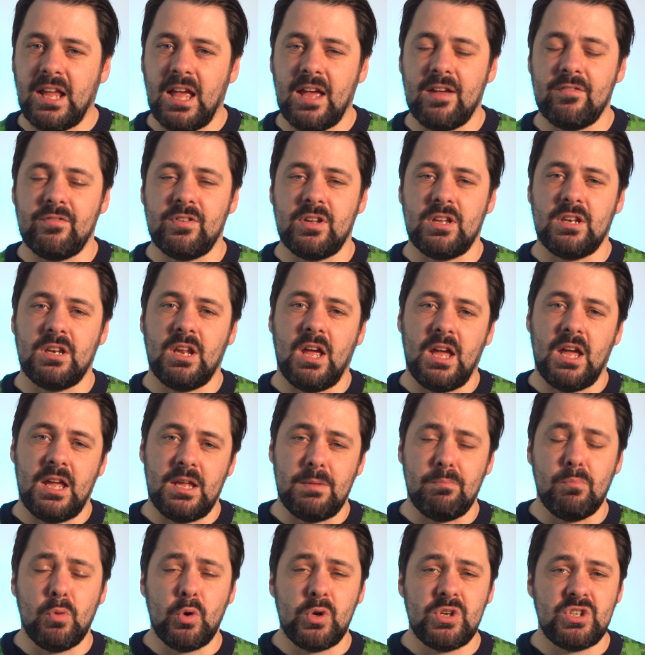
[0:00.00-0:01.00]
having a
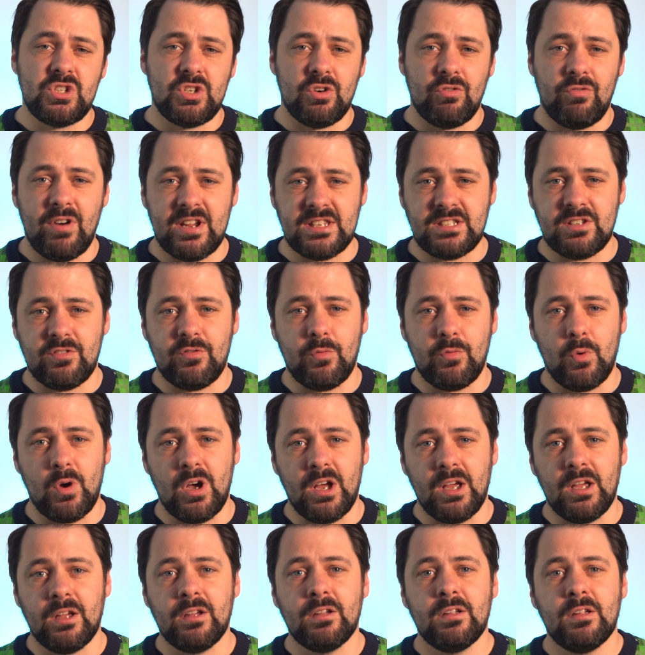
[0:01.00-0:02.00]
moisture
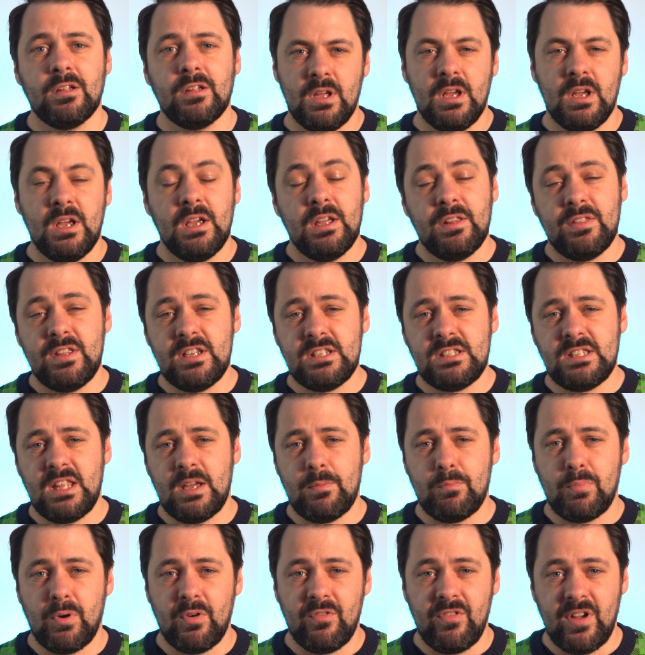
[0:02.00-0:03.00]
reservoir. This
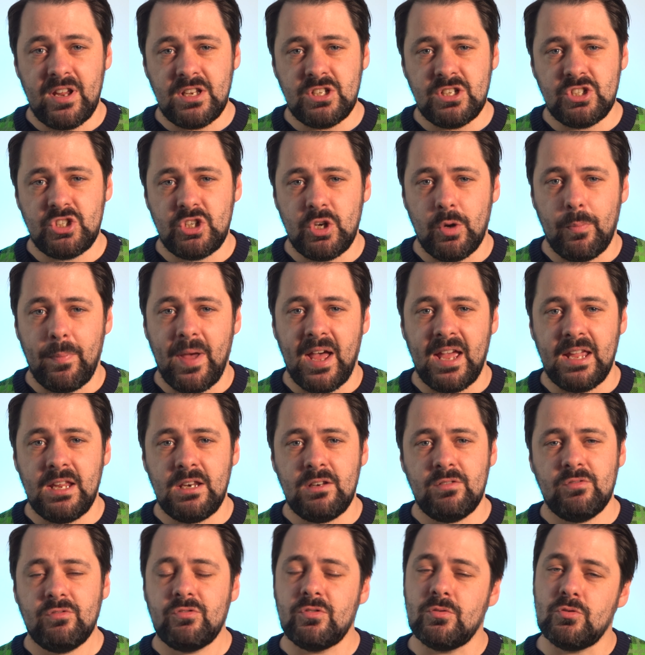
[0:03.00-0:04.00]
then prevents your
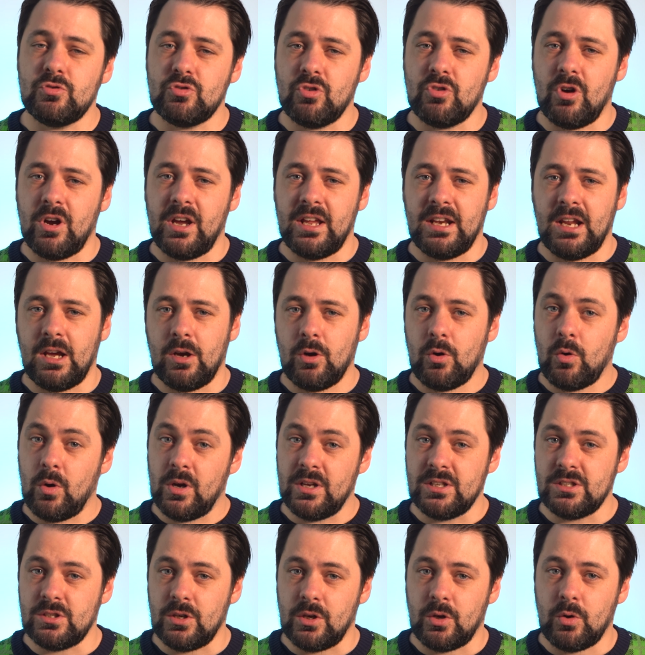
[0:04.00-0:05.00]
paint from drying out
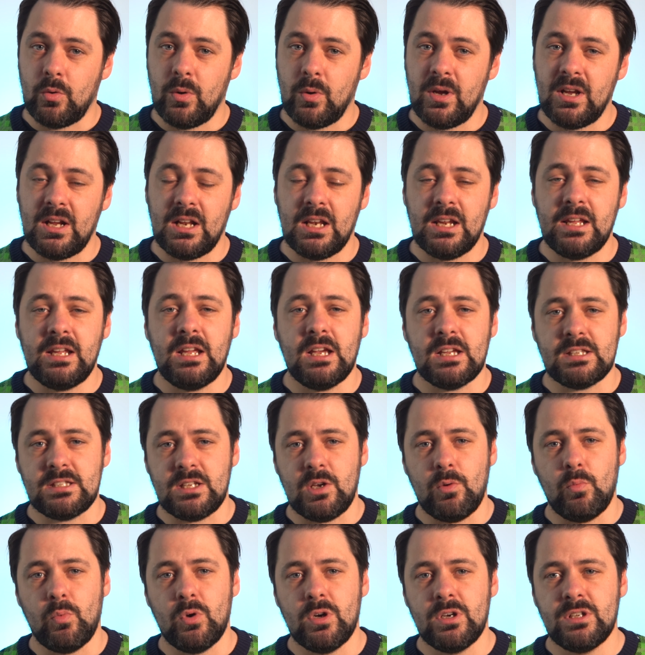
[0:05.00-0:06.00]
quite so quickly as
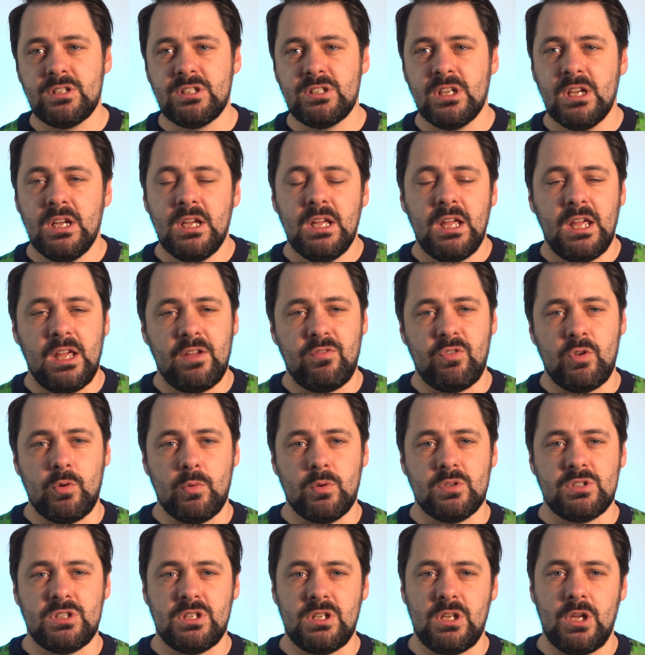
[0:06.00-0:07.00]
it would if you
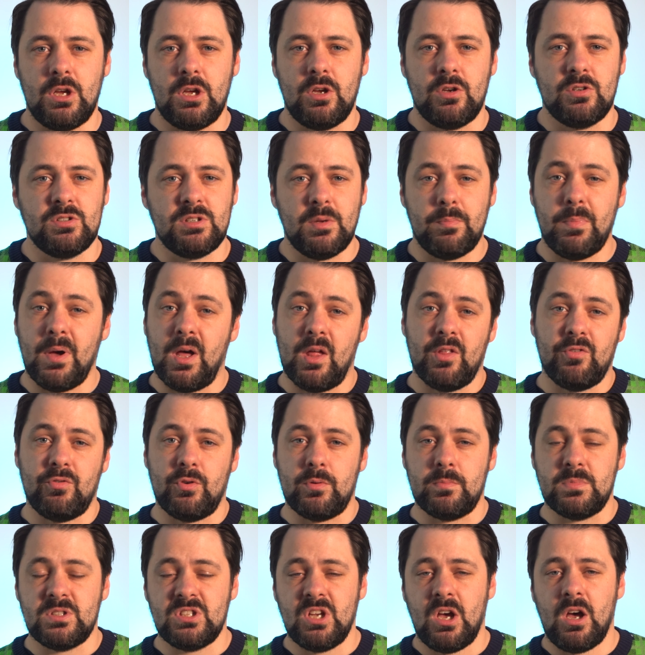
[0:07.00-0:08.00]
were to use a
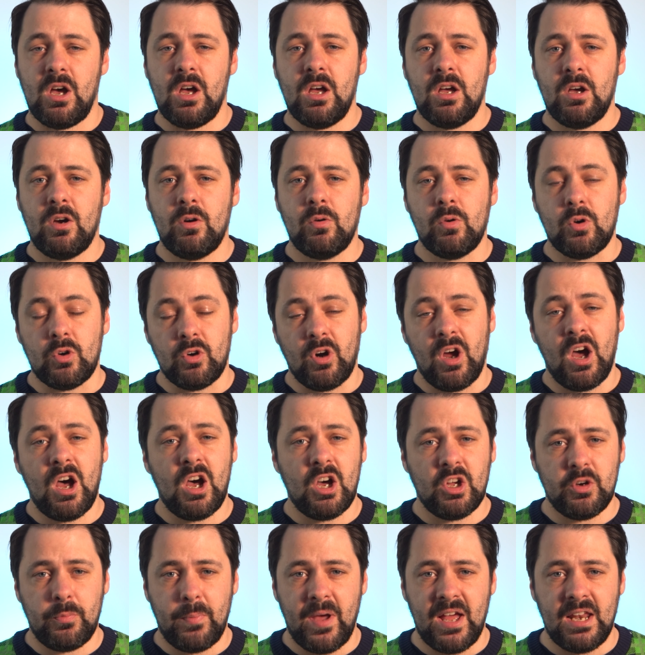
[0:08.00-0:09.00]
bathroom tile or a
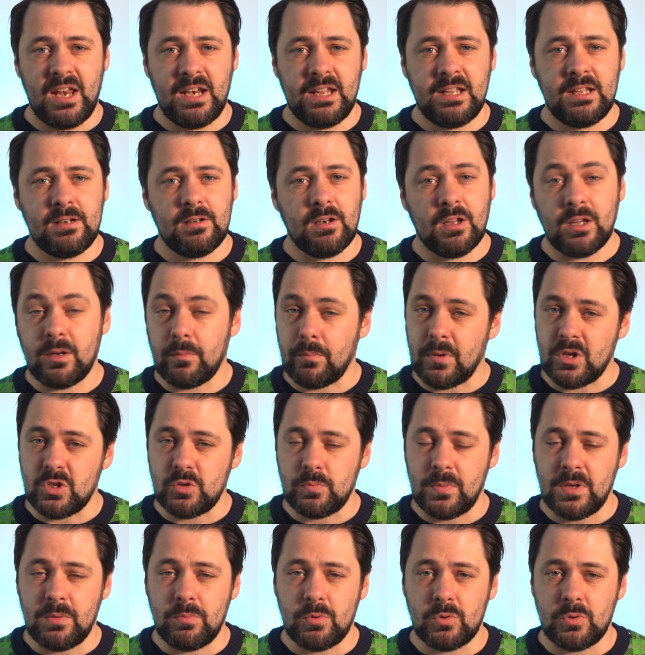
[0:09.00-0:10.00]
hard palette like
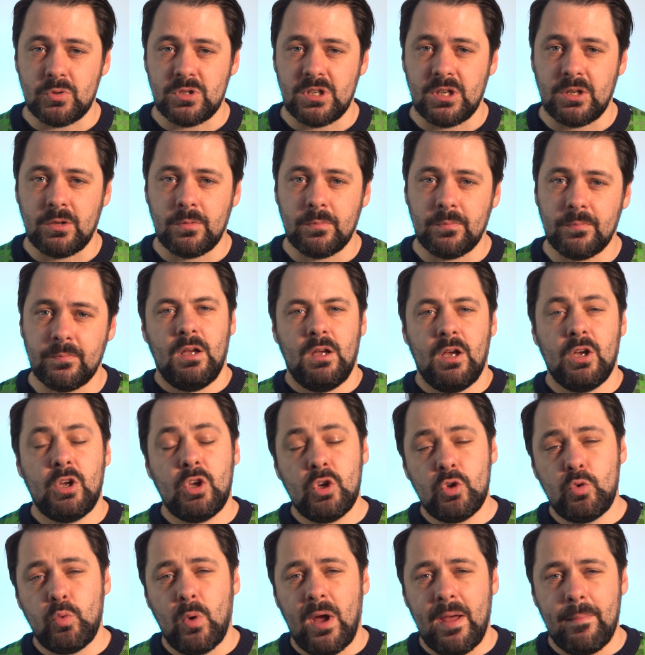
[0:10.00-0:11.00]
most people do. A
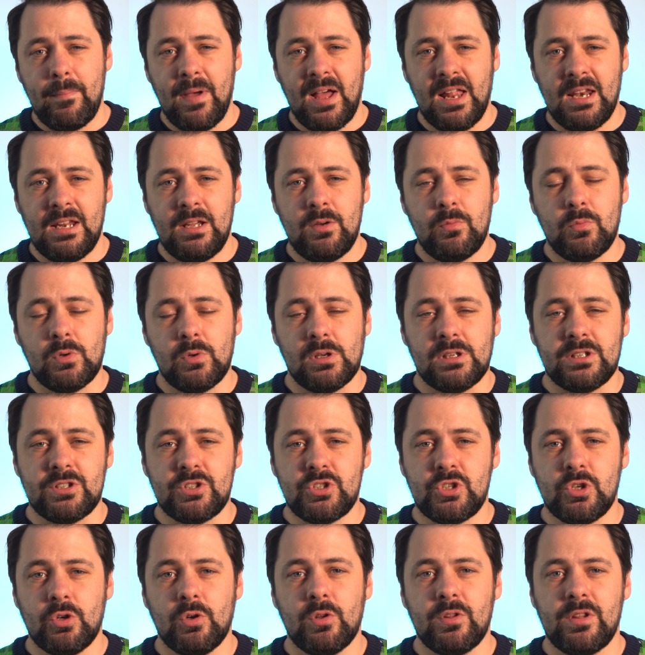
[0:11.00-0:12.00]
good wet palette will
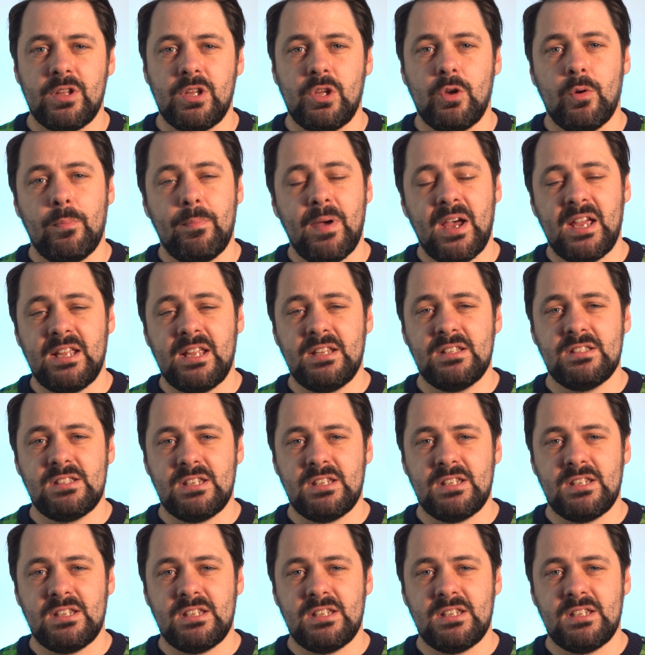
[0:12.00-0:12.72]
ensure that your paint